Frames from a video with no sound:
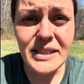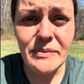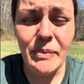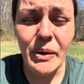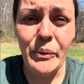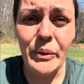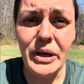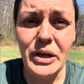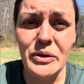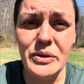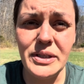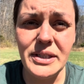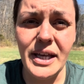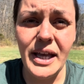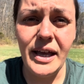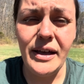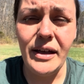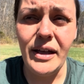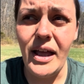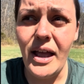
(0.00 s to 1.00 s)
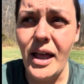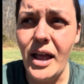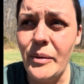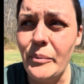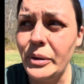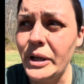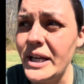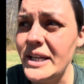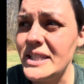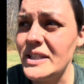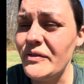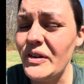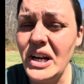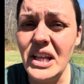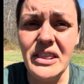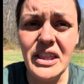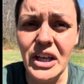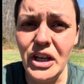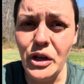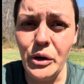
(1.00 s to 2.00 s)
but we use it in place of
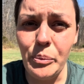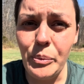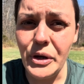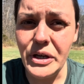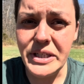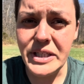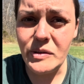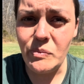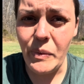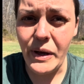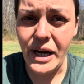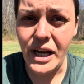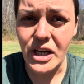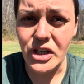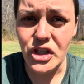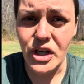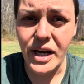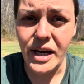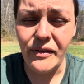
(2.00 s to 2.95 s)
anything you put spinach in.